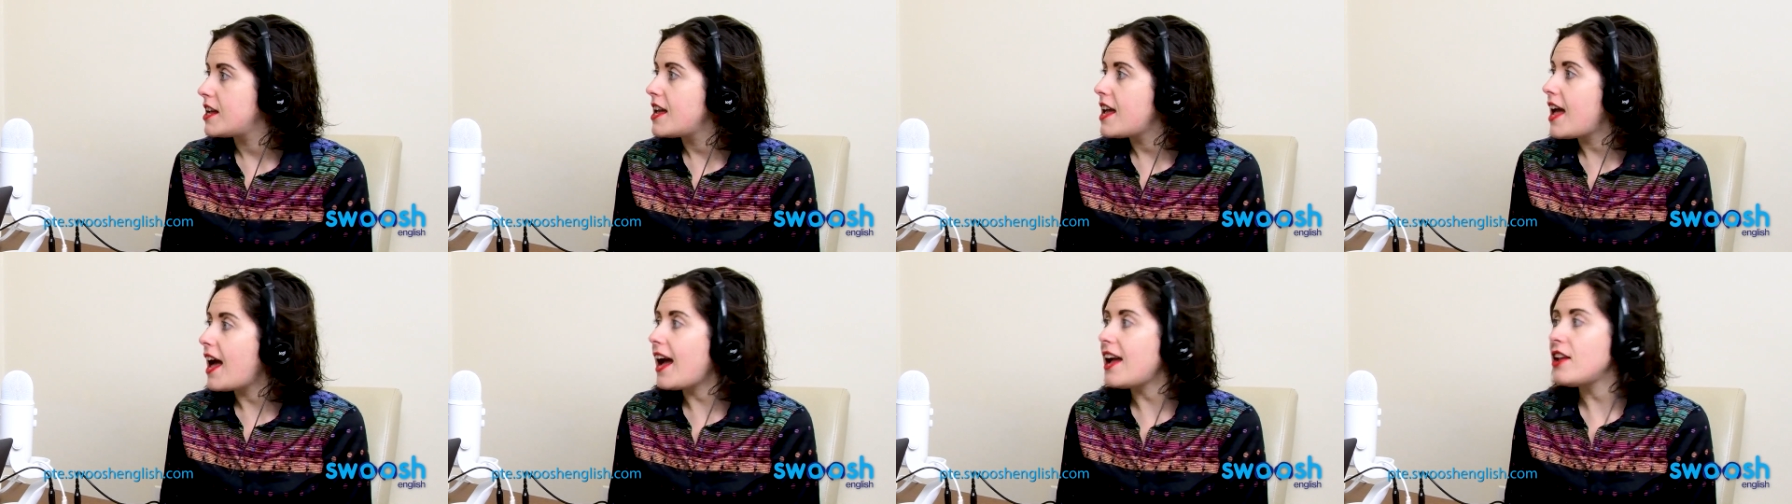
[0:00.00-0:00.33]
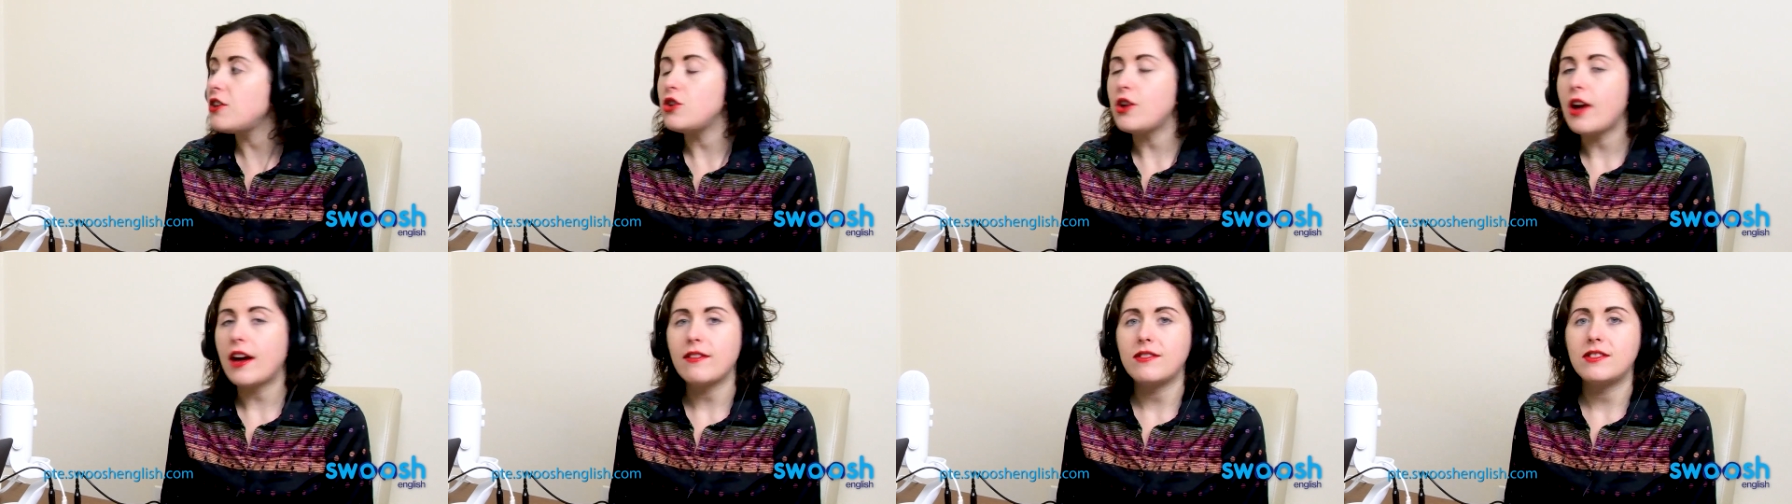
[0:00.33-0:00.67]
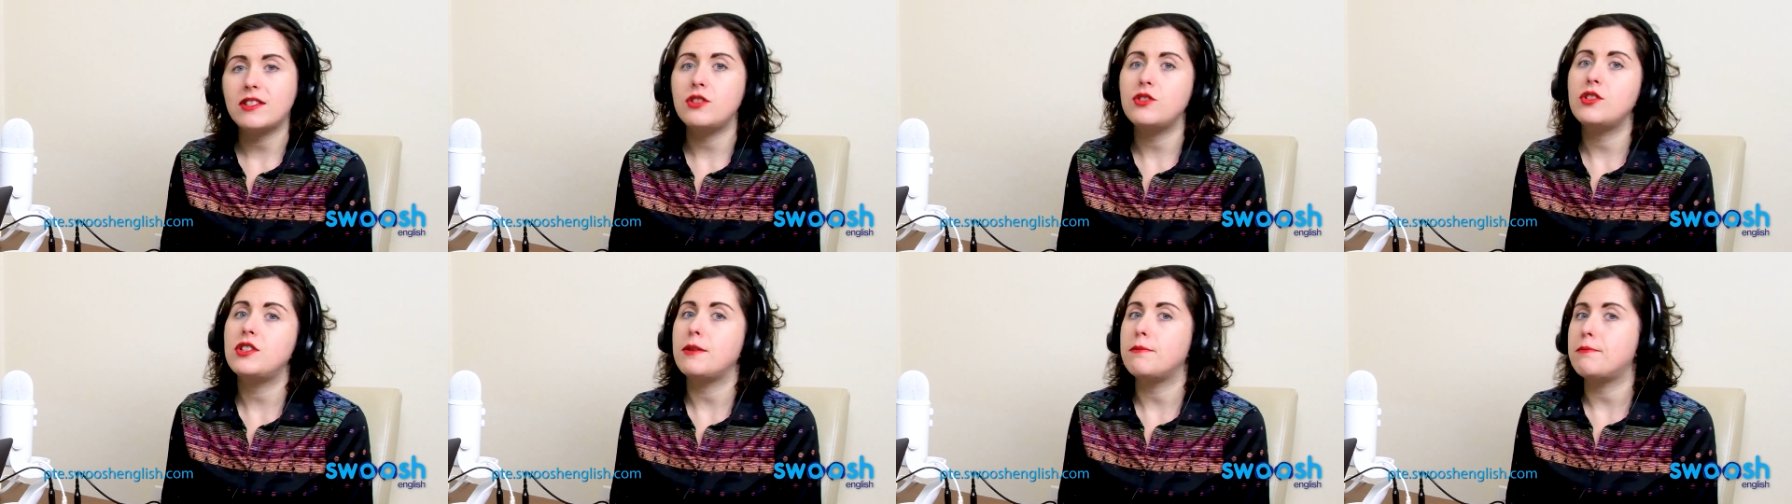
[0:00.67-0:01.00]
Okay. And you have
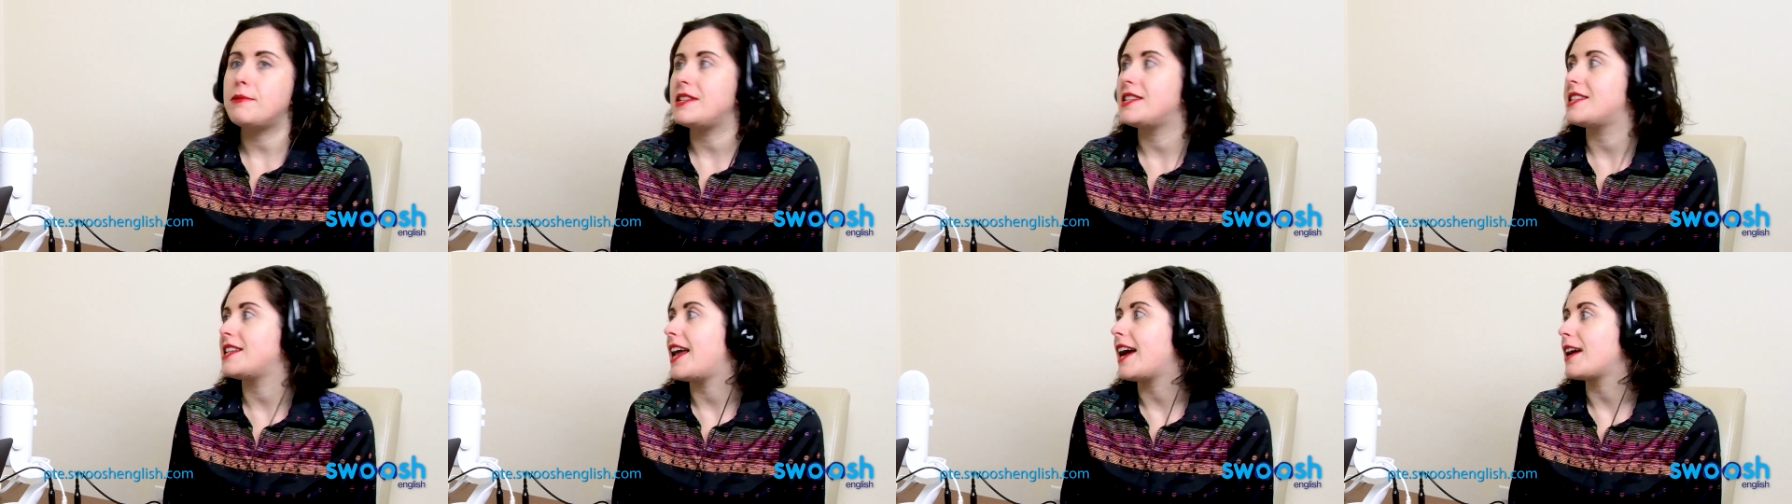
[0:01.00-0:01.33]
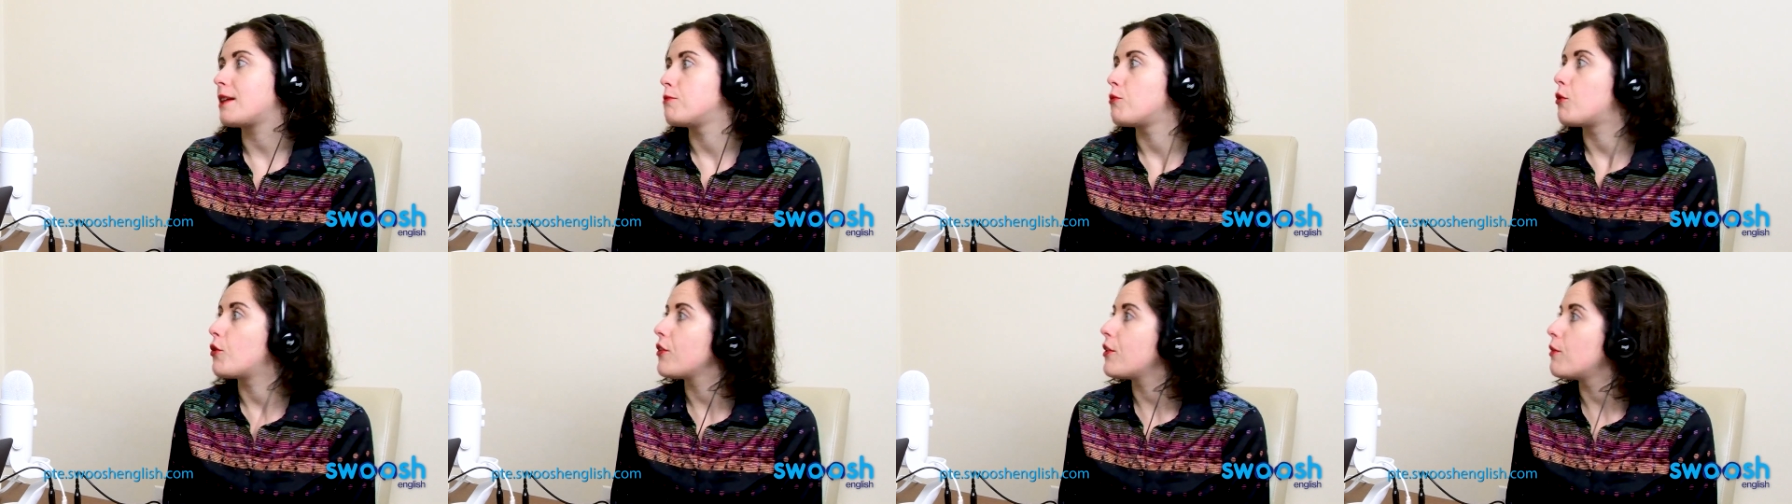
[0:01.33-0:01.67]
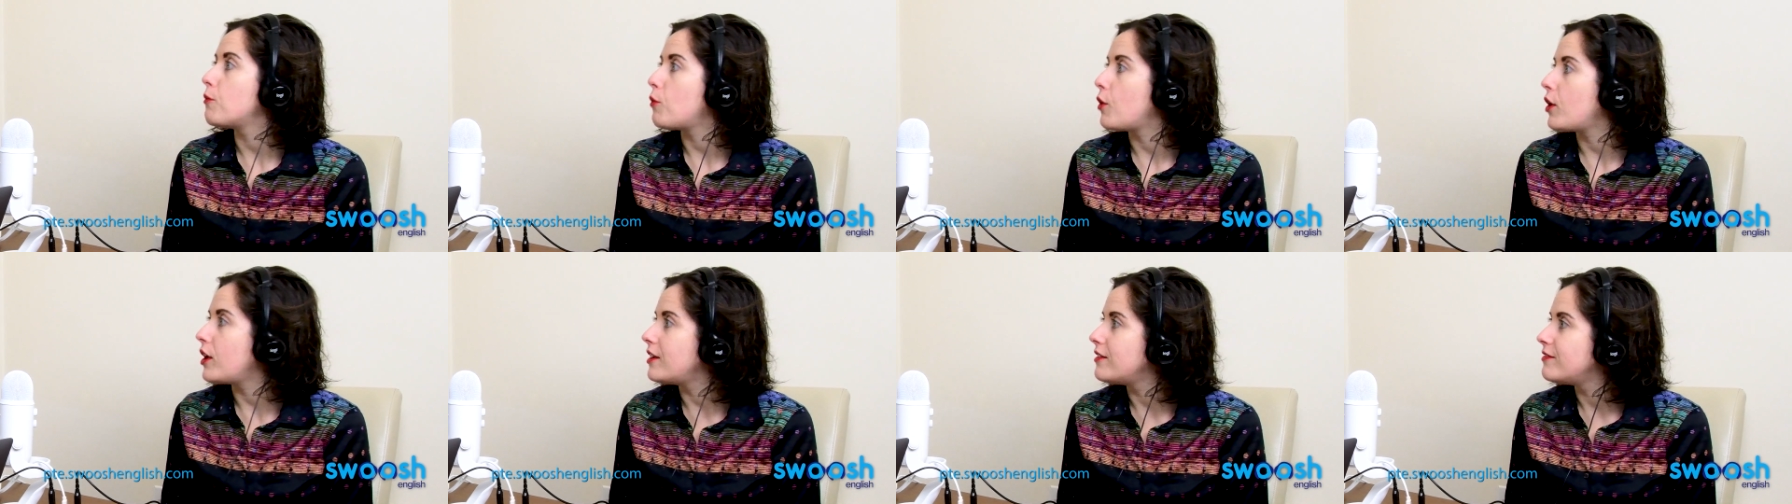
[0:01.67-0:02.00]
to simply select more
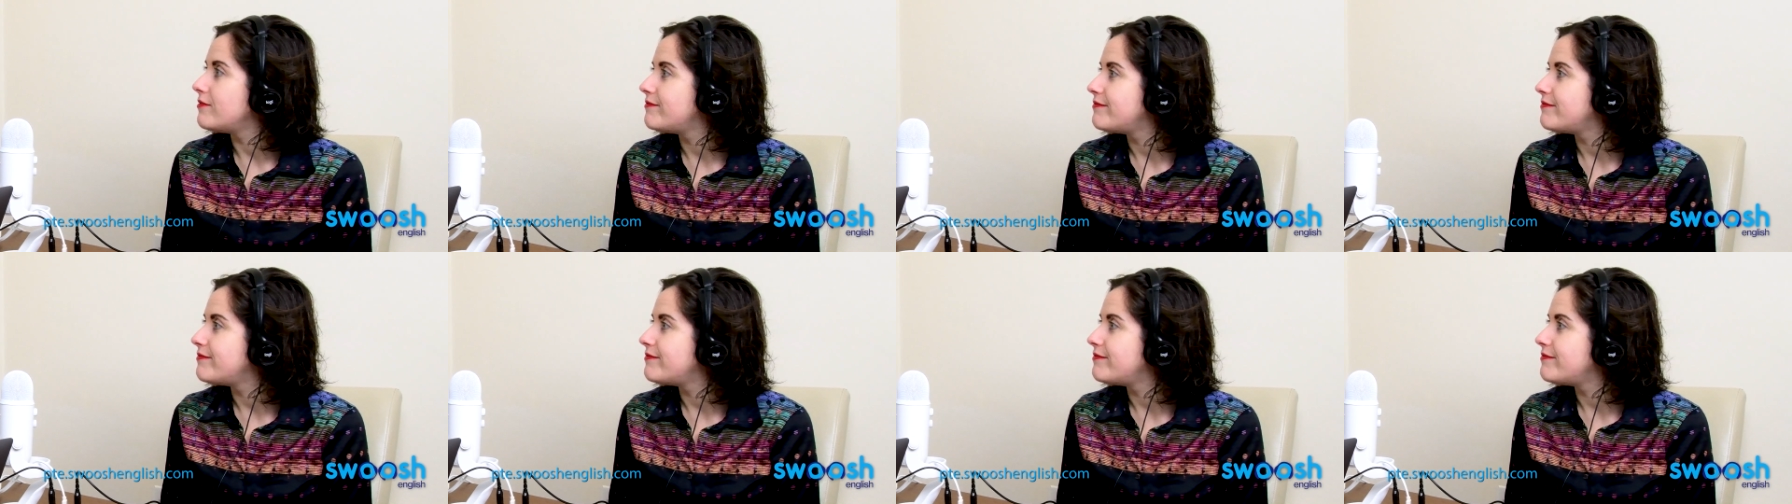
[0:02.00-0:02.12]
than one.